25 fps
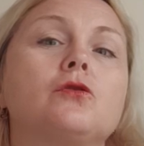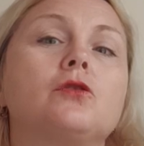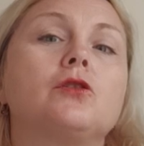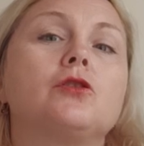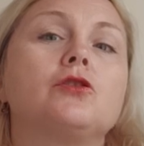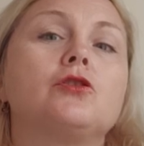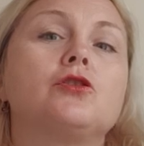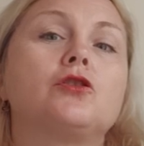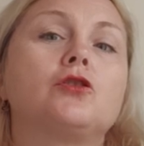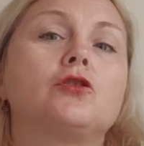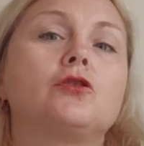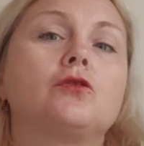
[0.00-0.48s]

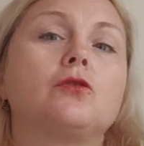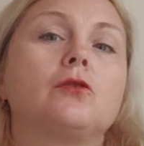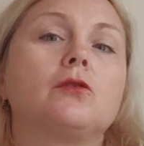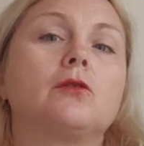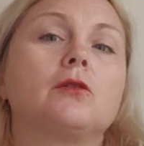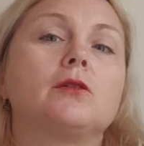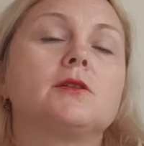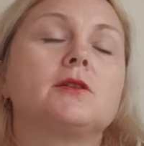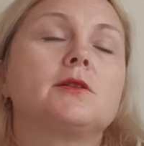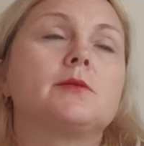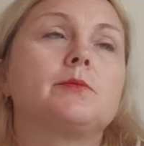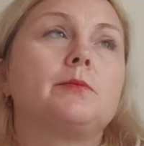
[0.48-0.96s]

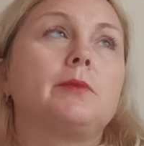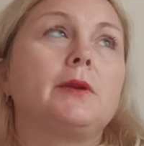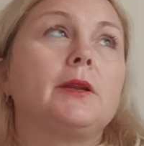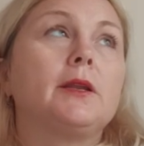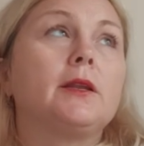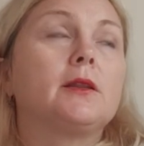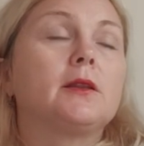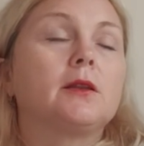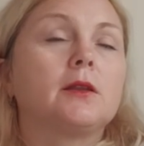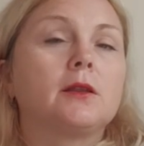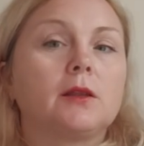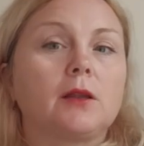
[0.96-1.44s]
ensure
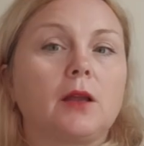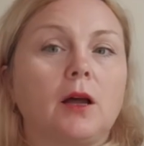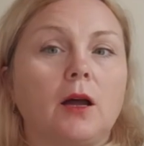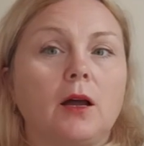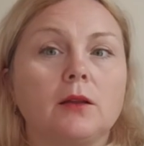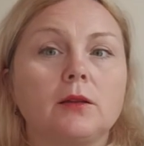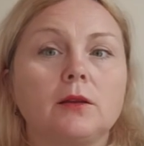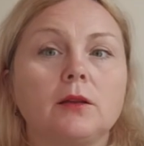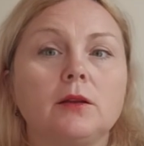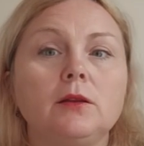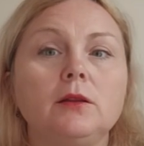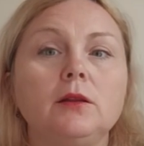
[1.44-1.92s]
split
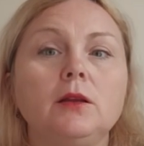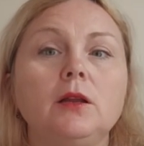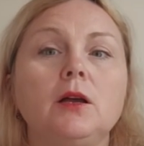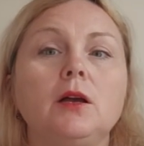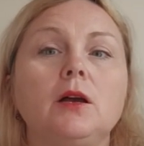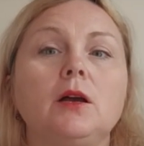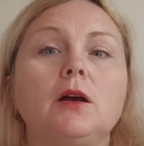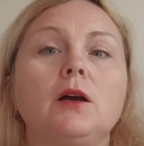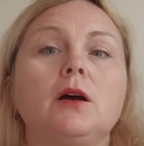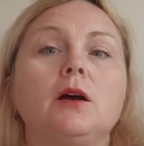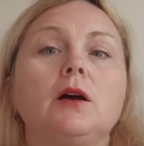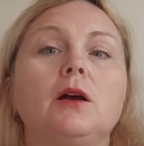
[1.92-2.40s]
tunnel
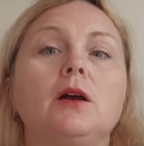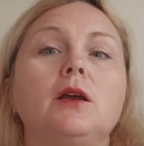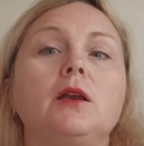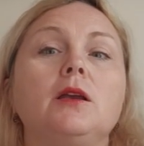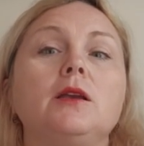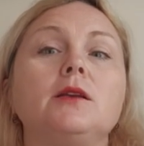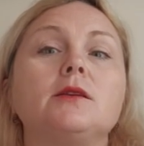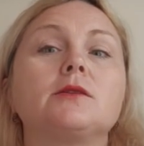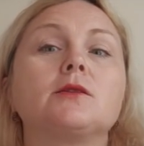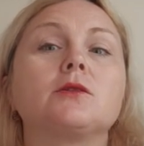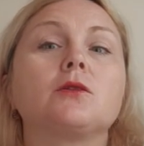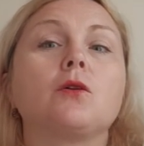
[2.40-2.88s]

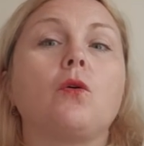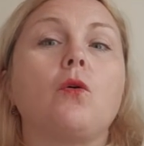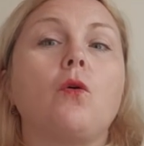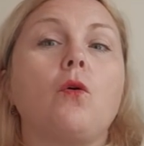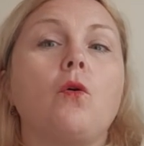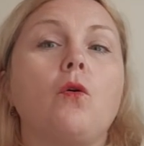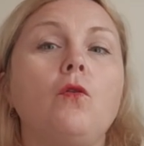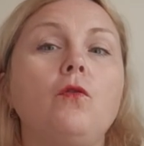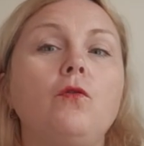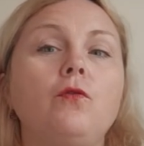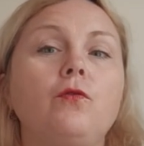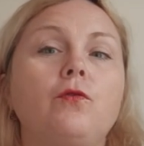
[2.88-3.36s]
is
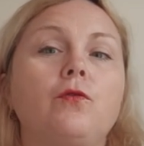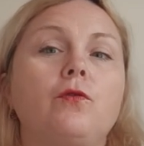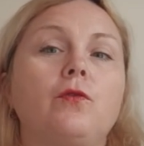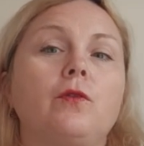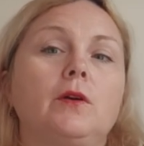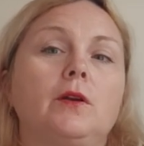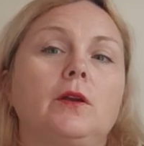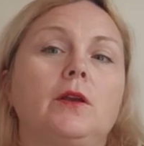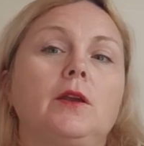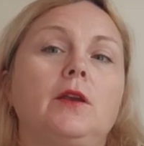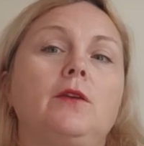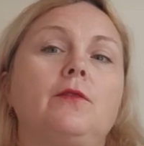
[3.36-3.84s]
off
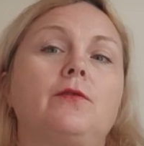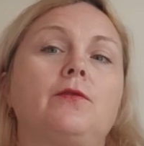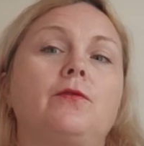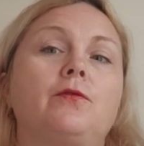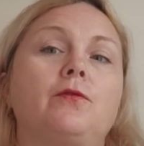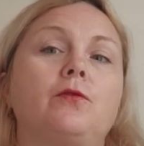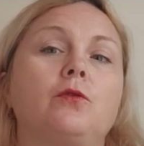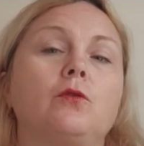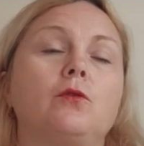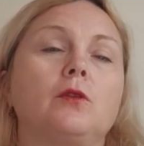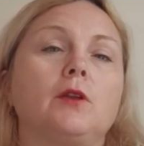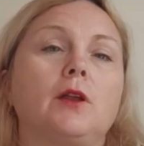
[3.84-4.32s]
if
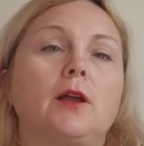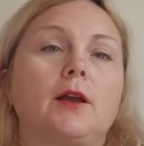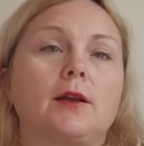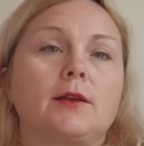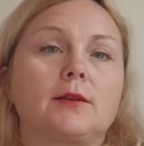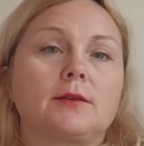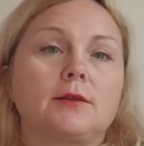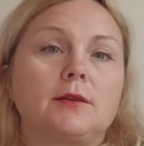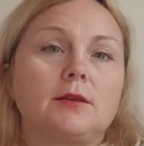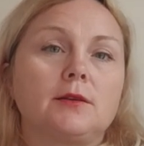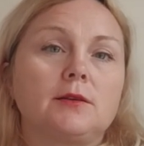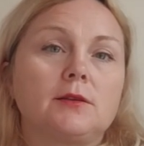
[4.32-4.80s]
full
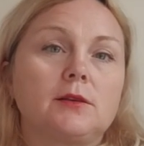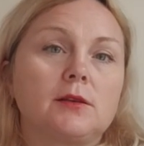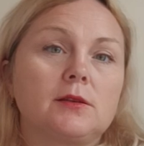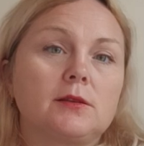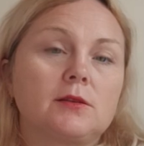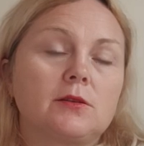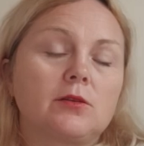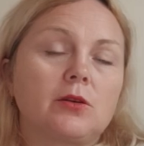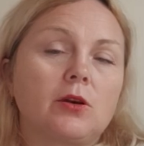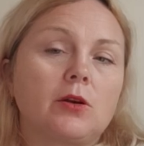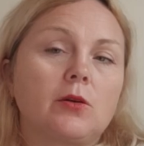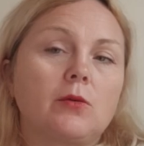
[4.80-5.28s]
access is
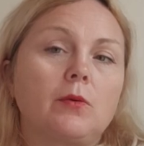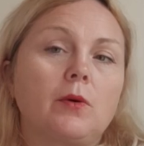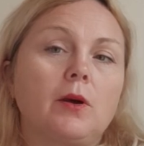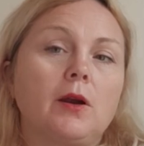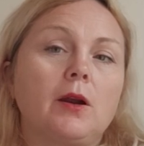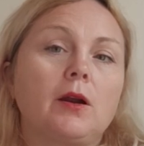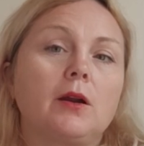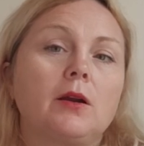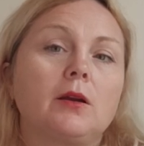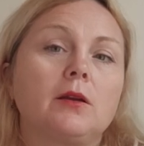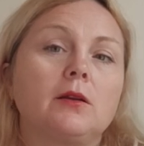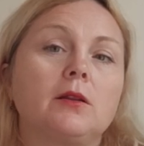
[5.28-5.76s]

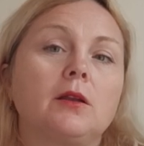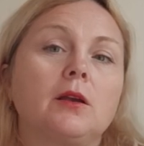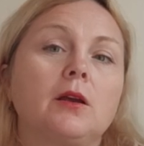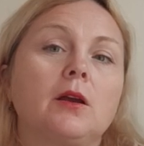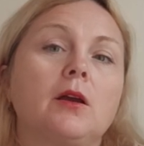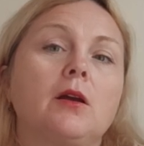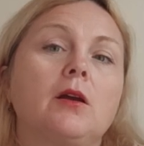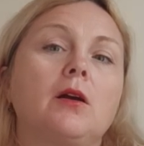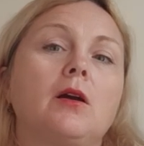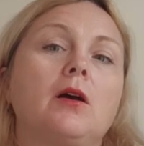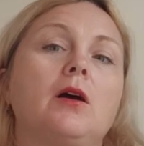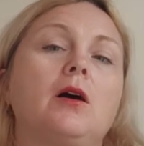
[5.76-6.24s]
required.
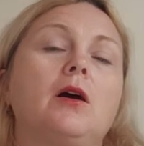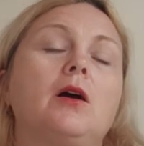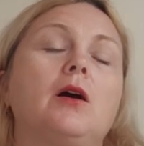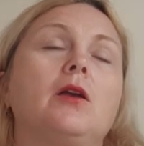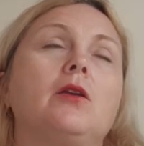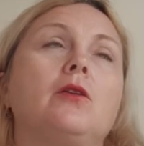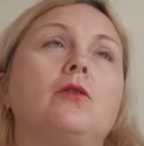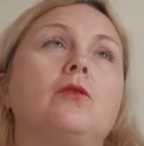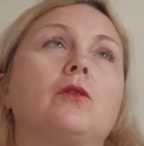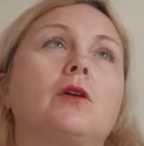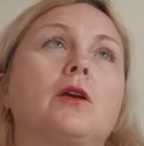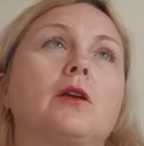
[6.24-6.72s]

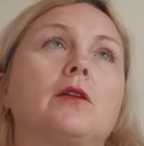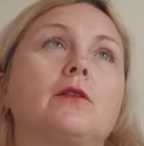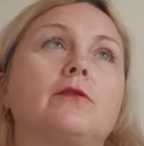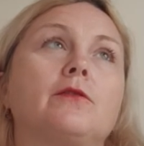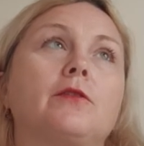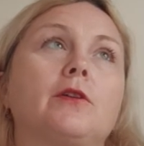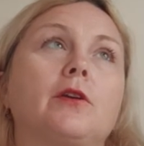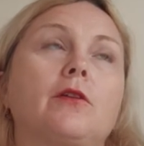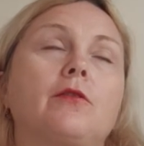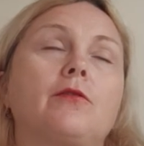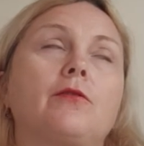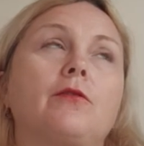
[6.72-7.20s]
You can
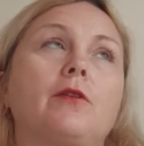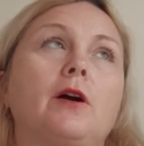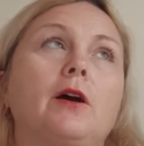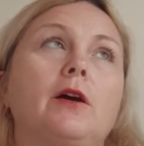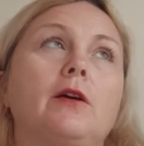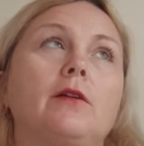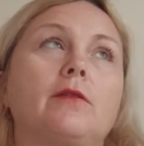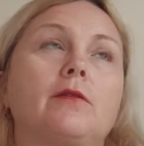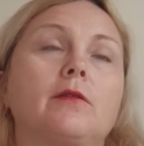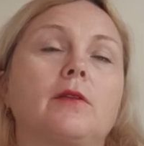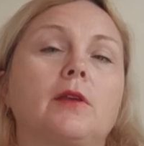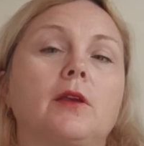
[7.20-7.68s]

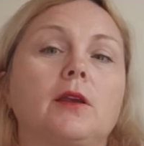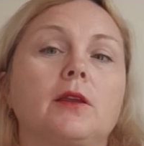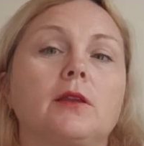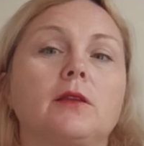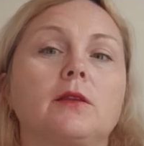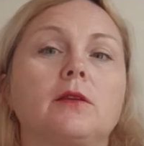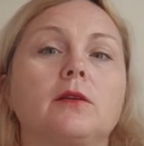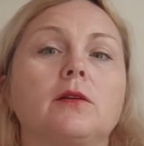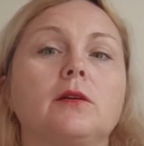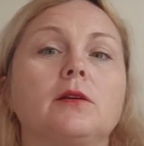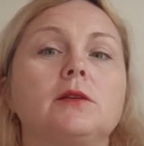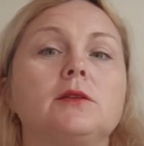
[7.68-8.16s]
verify
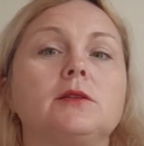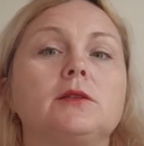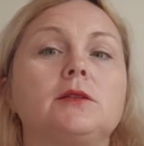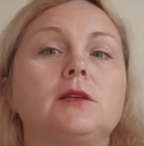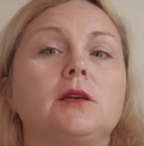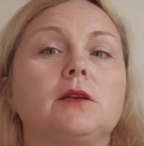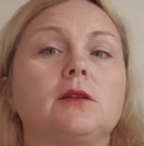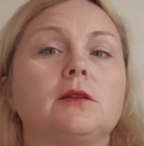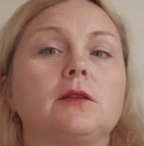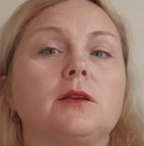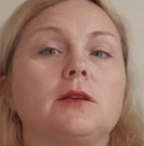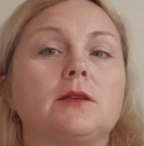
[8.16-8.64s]
that
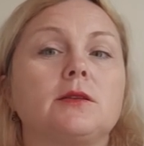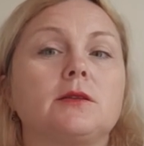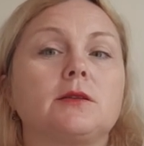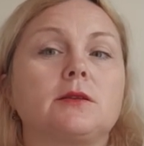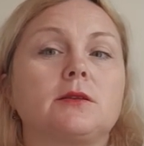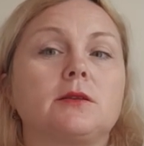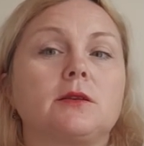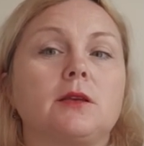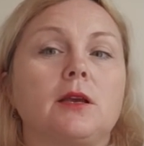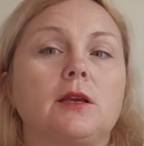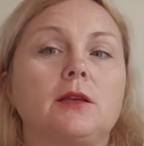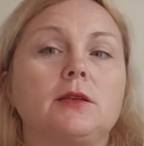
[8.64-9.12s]
DNS
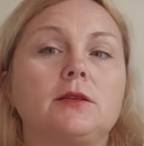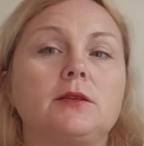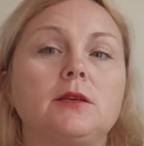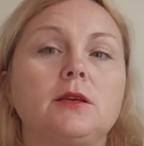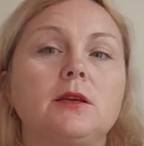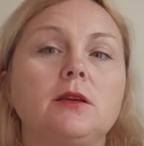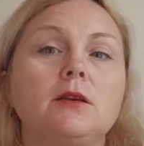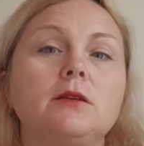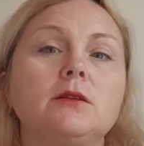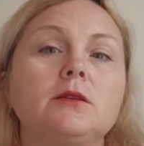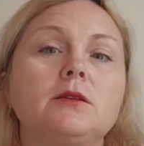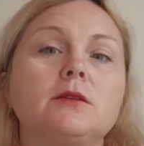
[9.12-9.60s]

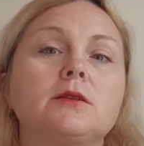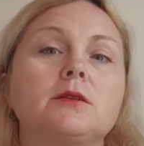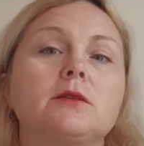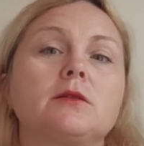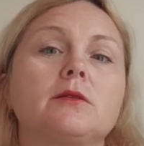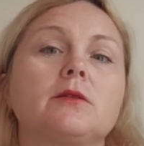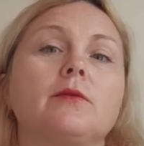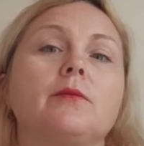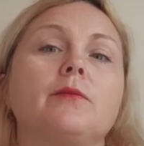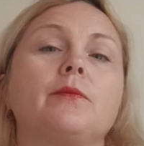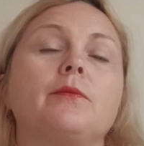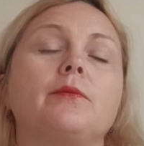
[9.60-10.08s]
settings,
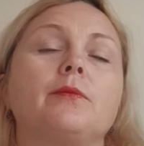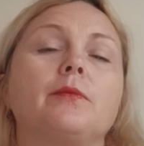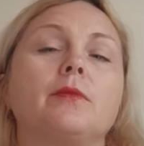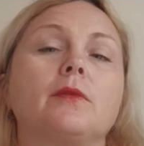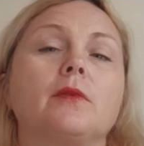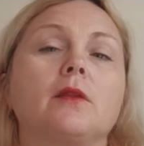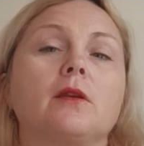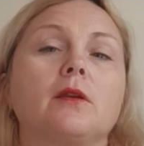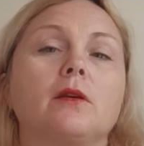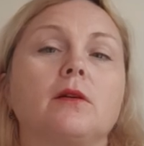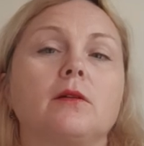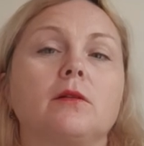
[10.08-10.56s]

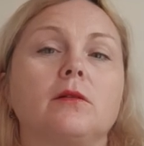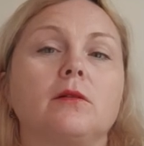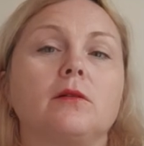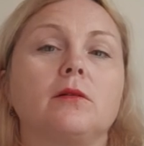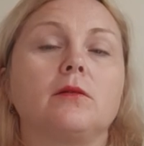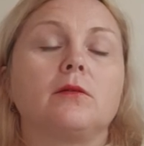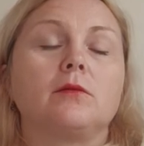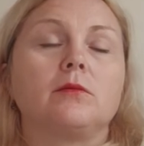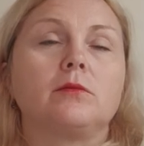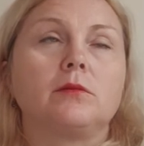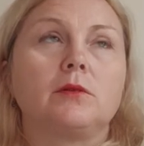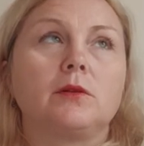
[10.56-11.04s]

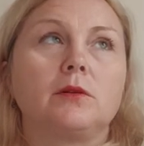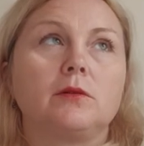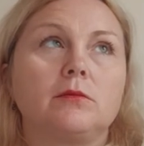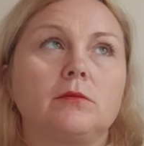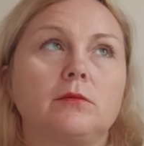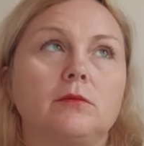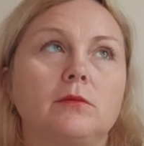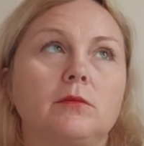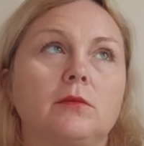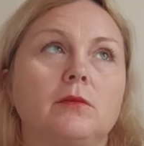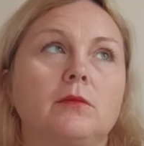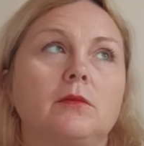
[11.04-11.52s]

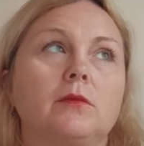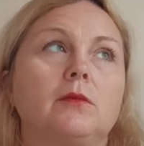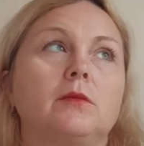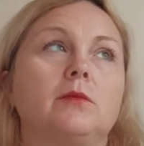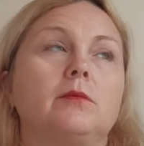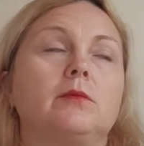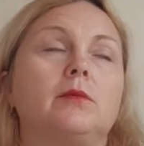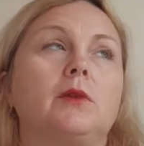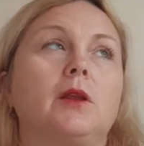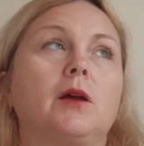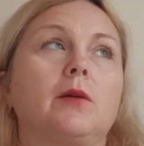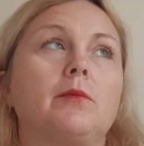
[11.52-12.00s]

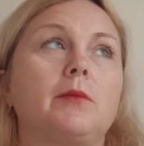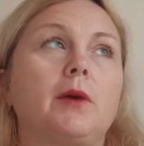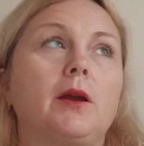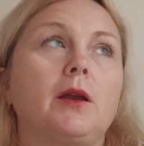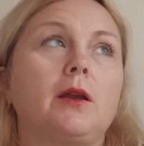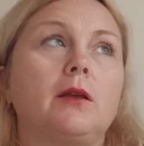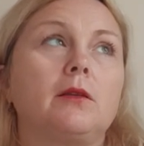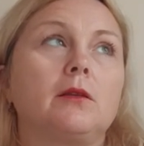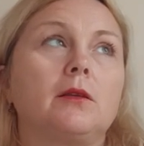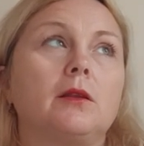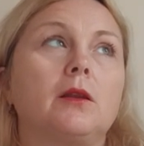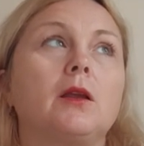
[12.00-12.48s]

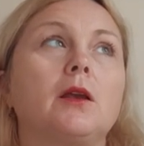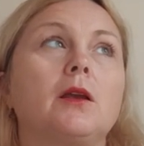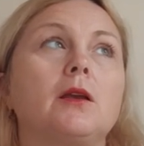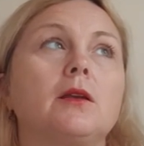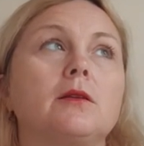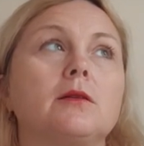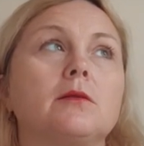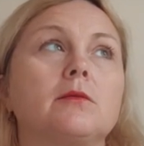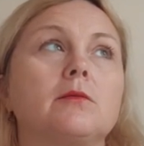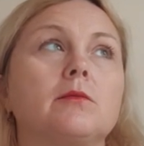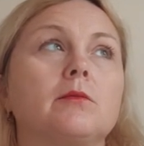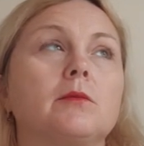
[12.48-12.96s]
domain
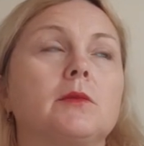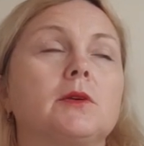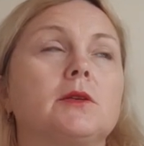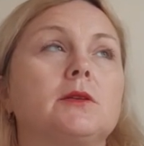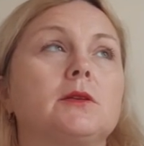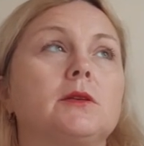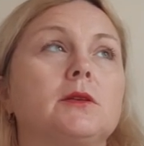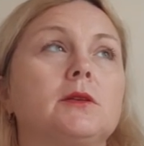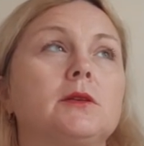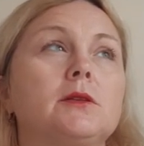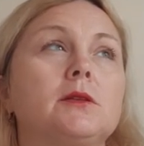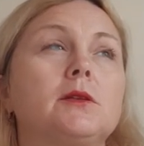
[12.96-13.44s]
name
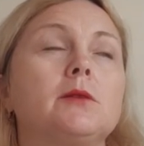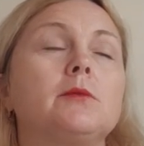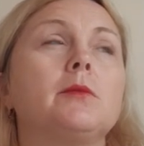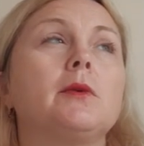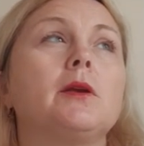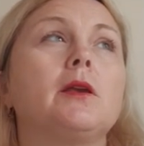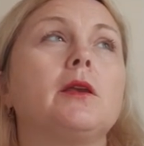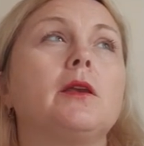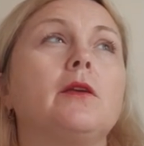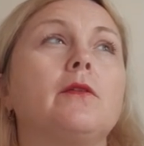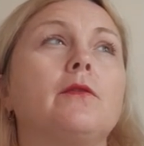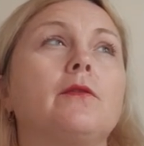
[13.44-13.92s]
system,
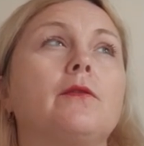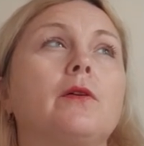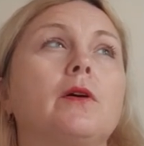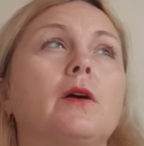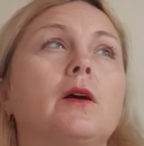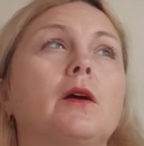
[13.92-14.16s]
if